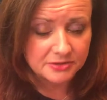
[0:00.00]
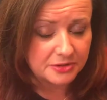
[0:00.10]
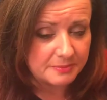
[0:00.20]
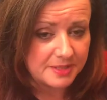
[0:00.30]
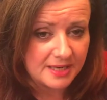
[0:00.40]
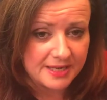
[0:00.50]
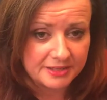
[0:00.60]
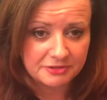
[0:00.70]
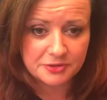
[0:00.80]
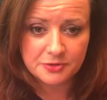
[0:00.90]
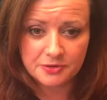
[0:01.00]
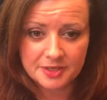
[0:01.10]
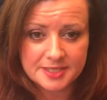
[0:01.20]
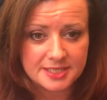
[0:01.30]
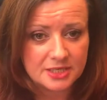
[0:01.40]
could be lying around the
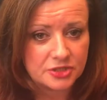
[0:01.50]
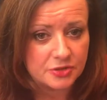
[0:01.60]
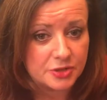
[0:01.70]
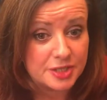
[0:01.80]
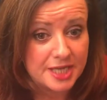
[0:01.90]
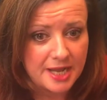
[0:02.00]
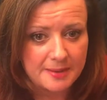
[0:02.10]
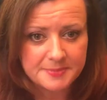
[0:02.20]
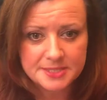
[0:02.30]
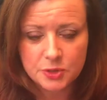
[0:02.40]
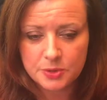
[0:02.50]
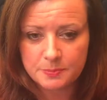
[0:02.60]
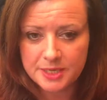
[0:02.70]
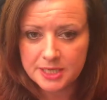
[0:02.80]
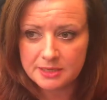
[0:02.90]
organization on tapes, could
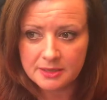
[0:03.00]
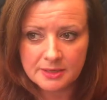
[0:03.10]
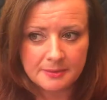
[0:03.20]
be